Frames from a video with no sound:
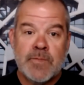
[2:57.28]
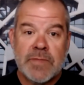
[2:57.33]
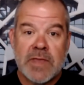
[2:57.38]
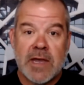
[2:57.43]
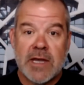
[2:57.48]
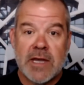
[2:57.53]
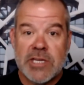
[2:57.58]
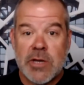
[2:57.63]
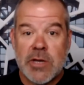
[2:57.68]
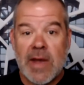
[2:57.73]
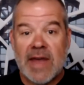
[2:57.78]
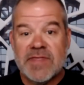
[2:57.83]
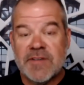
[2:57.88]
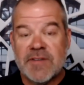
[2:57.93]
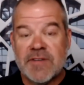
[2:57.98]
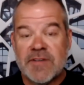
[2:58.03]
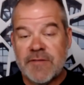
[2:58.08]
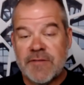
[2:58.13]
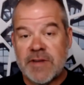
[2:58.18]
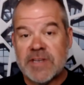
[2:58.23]
uh, you had the
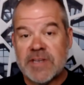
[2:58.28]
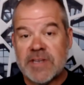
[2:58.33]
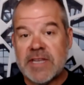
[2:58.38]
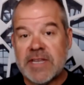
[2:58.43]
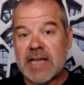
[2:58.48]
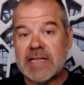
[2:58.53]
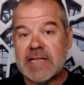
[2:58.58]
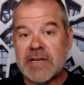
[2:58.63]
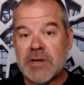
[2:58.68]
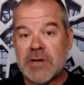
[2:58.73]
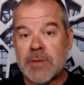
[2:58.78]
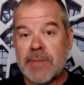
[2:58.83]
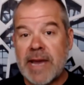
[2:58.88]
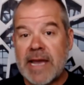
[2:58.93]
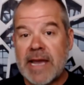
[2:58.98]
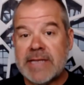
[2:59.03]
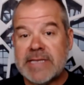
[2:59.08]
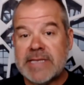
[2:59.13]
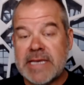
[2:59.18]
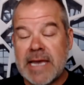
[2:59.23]
fintech leader
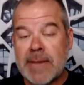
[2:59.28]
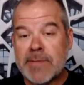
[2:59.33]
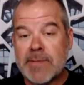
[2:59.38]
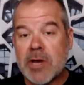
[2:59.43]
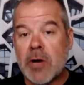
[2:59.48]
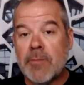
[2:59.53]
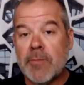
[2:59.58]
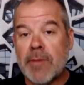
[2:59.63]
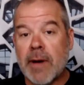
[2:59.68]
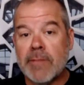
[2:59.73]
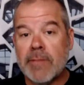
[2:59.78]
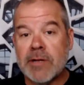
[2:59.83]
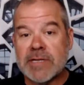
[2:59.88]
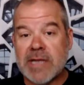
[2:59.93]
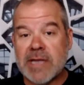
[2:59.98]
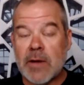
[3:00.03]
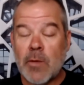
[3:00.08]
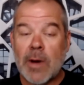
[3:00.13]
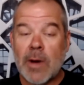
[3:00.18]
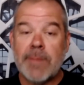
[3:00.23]
Paytm go public.
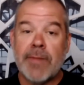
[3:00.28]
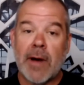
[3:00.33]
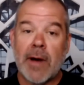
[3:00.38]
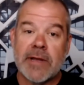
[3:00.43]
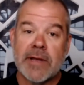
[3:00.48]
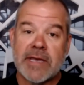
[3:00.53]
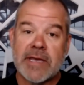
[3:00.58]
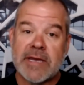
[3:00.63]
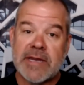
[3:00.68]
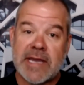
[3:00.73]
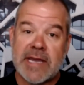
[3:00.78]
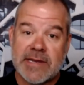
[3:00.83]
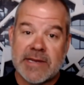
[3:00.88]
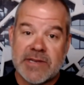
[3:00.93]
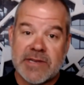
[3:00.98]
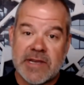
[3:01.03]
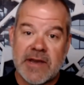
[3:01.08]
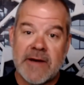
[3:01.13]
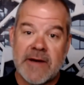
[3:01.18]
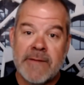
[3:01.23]
Now, went public in
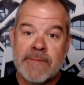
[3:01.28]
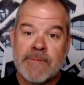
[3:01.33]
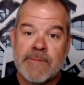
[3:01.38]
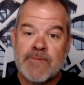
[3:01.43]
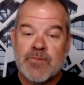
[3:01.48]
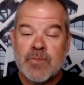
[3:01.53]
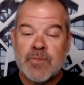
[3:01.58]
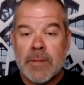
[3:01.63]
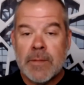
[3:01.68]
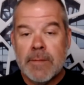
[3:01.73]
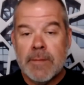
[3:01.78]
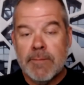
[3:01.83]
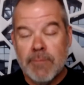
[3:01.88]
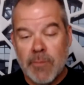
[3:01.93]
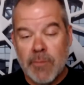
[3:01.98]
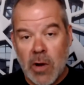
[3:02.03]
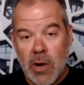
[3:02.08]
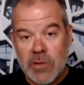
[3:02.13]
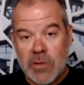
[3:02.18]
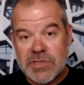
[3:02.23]
India.
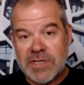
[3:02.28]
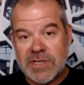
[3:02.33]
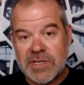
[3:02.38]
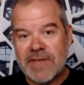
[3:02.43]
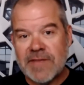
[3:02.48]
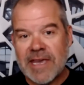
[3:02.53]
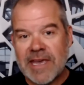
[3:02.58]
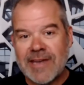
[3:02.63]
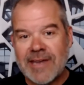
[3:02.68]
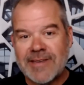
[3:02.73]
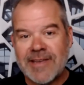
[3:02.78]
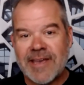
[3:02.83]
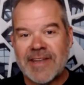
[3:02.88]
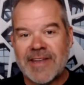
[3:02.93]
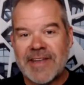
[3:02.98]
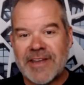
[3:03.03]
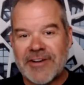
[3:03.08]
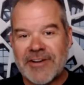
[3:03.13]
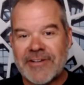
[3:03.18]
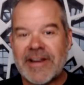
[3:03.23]
Most of the Indian
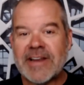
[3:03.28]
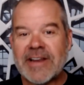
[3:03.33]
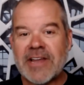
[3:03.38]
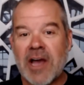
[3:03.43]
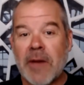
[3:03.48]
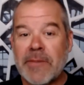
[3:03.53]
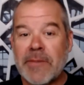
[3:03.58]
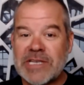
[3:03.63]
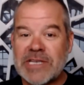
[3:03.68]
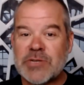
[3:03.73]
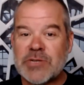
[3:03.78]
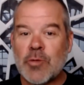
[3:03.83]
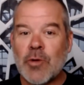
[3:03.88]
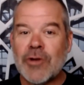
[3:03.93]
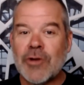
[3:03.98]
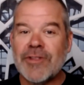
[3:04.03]
internet companies will